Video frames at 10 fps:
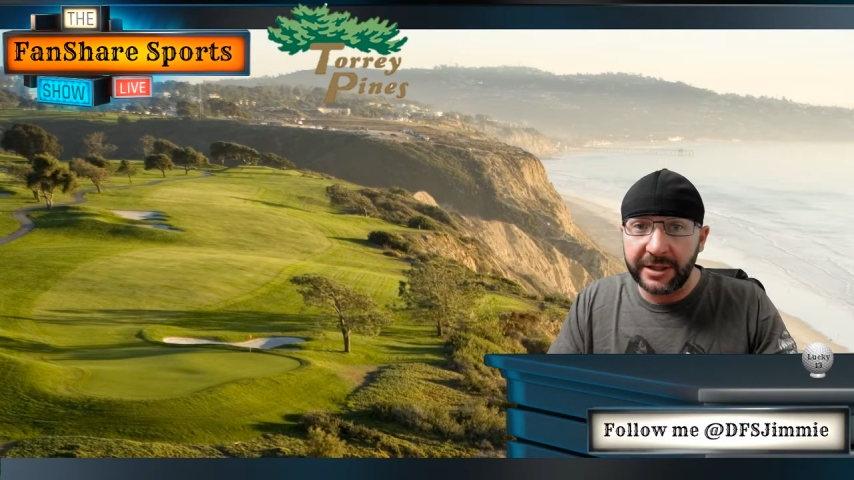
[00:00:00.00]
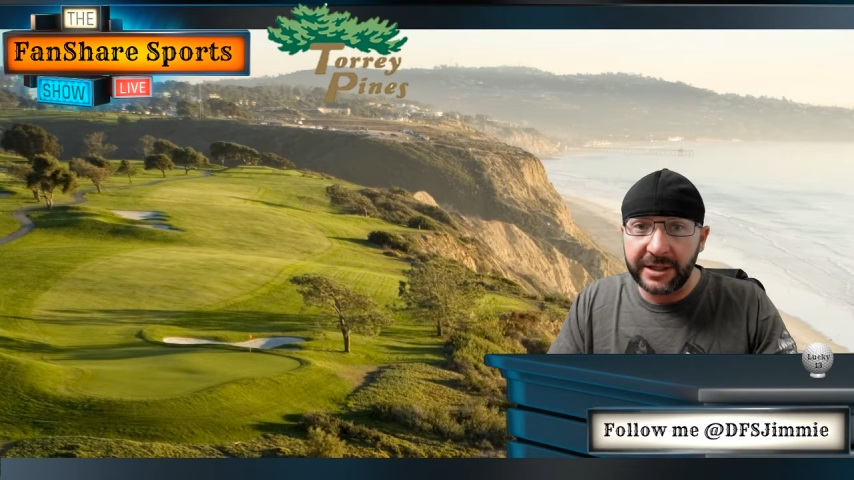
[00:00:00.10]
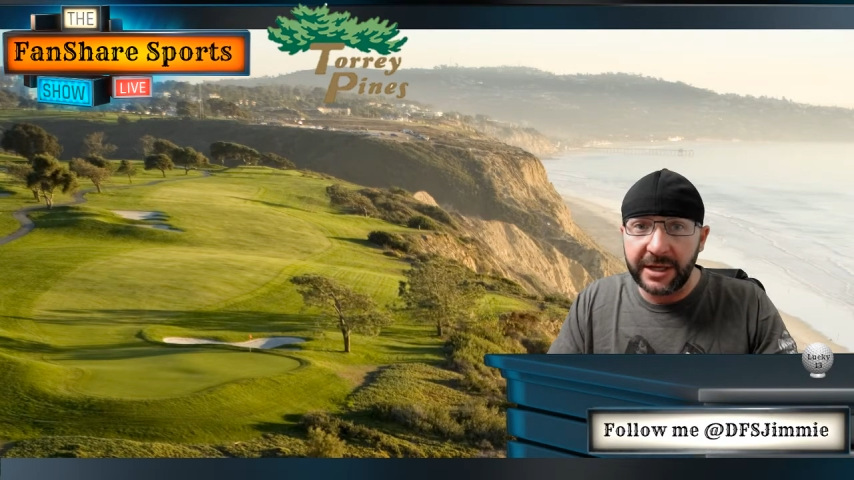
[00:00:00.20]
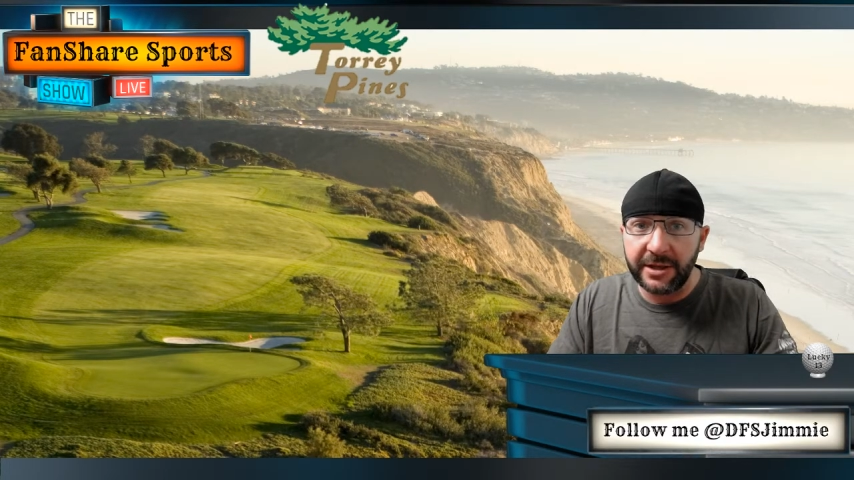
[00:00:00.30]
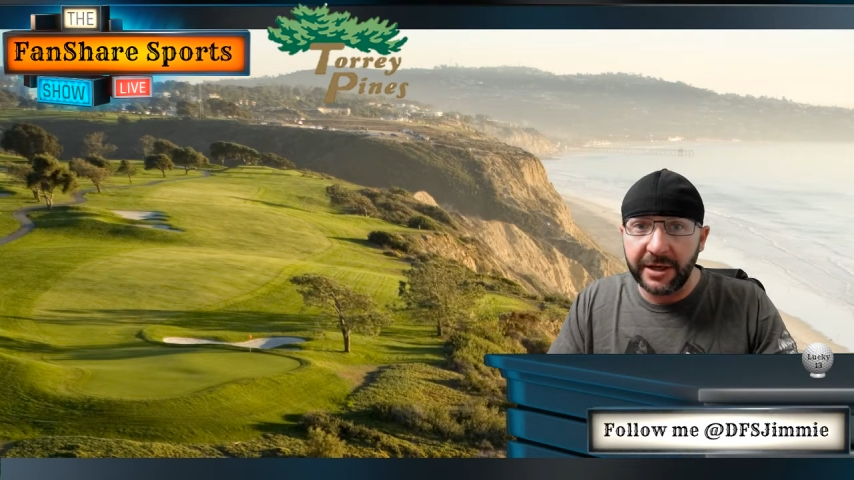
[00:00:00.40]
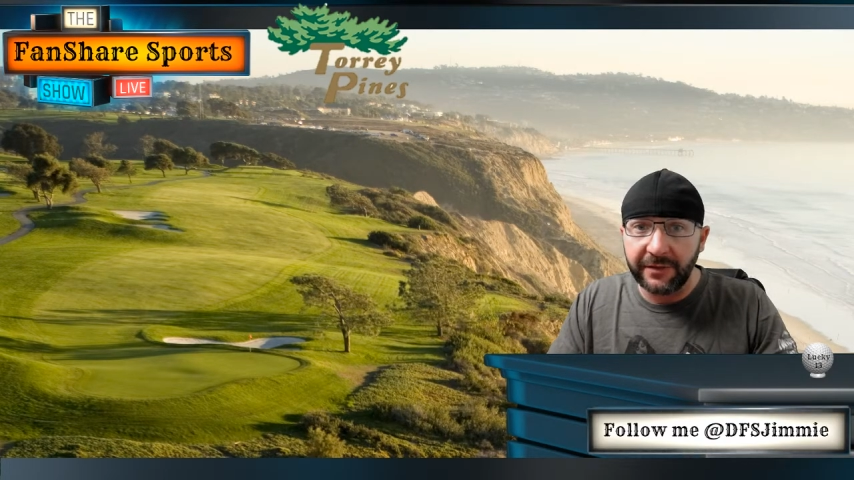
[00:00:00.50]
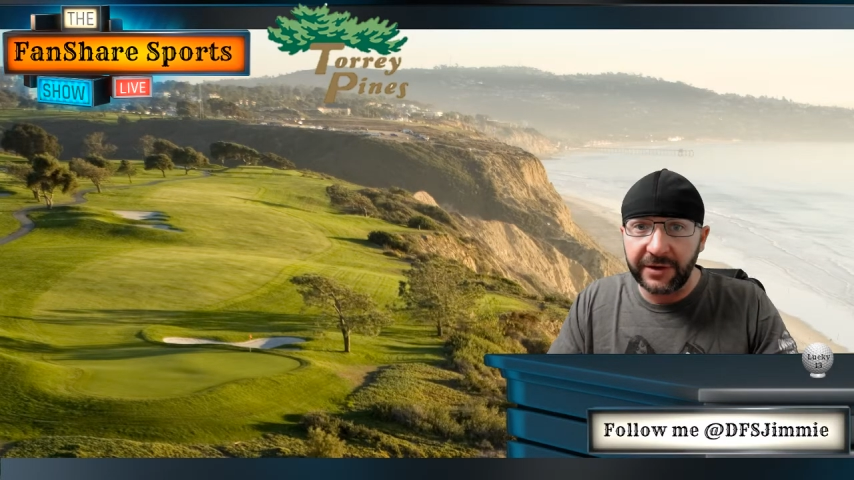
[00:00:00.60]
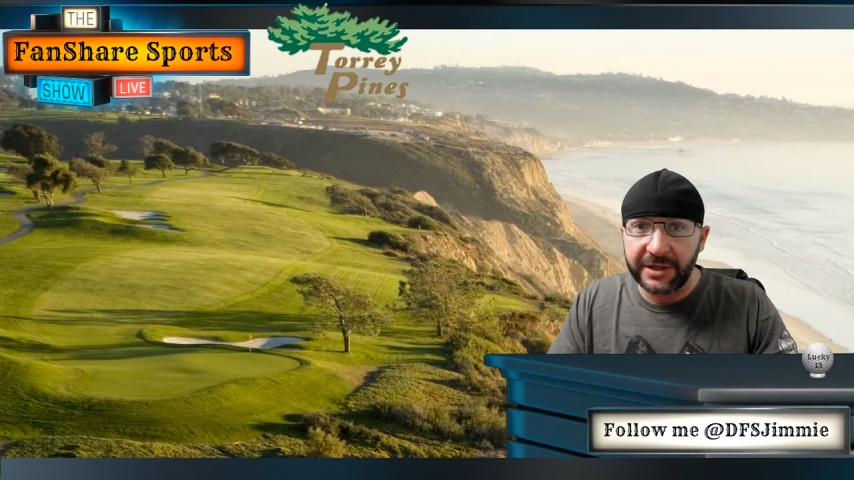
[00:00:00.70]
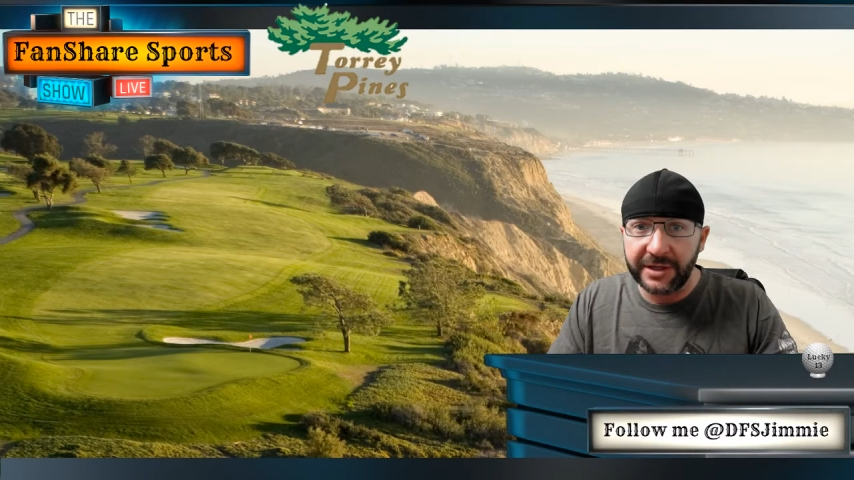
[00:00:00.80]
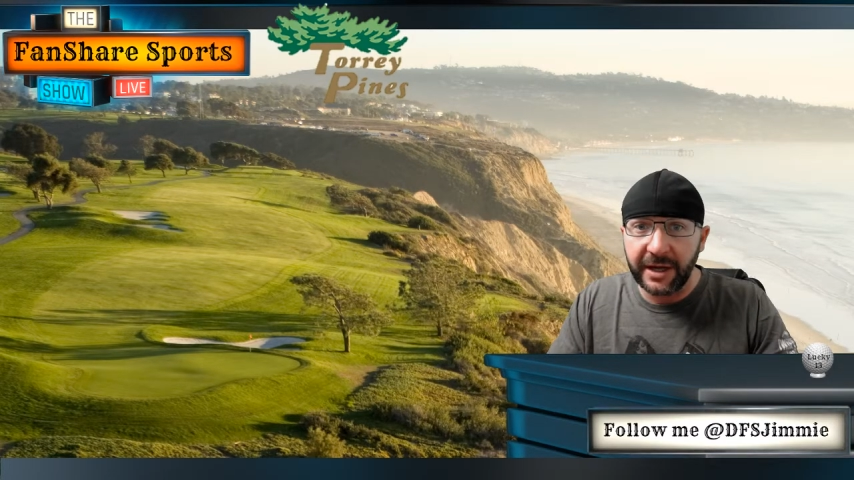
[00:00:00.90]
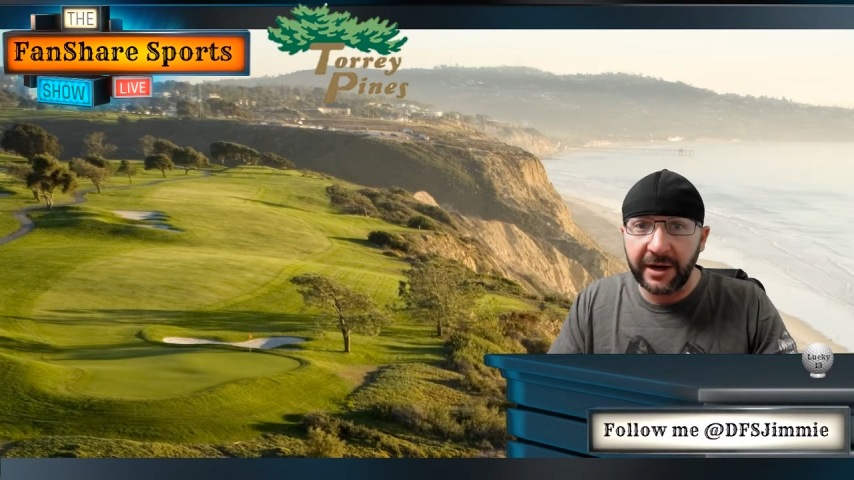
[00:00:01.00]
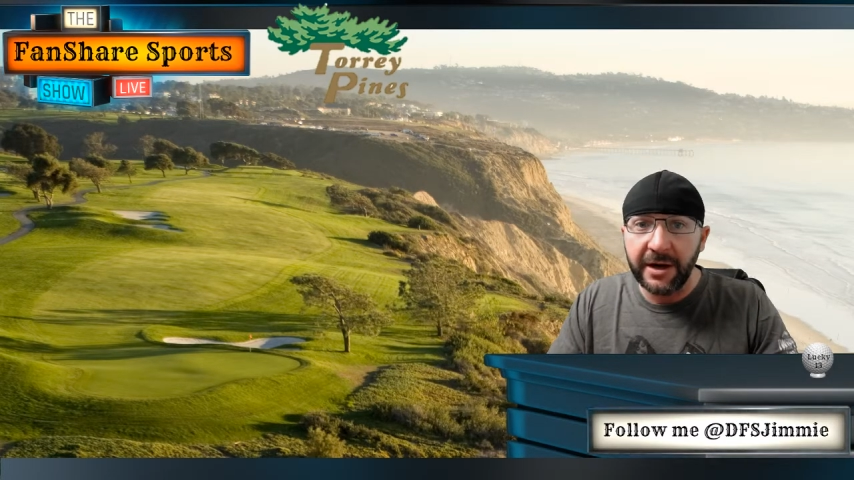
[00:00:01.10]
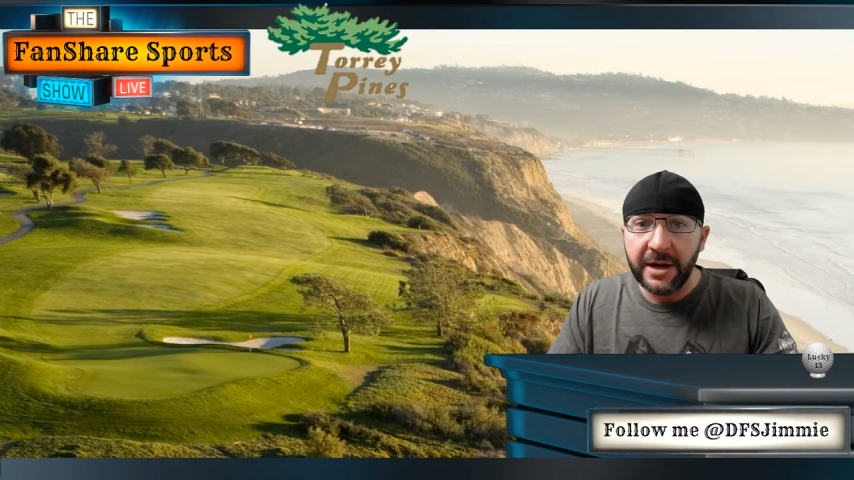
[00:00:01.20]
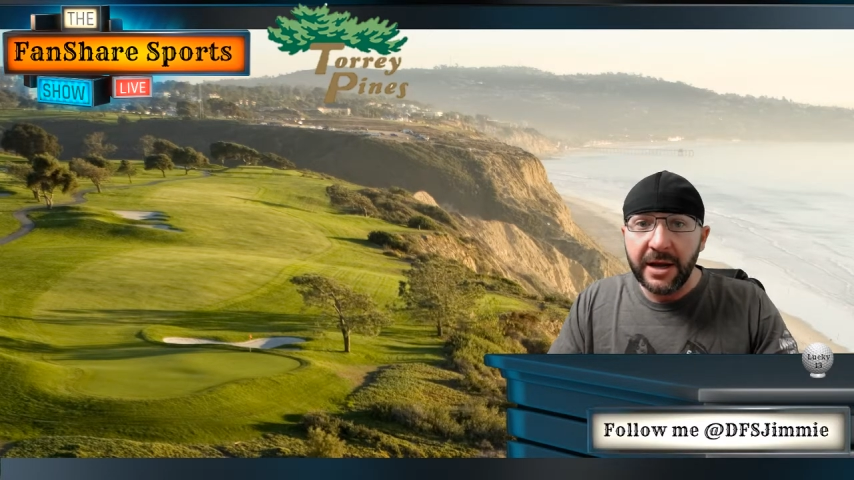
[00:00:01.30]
see the differences there.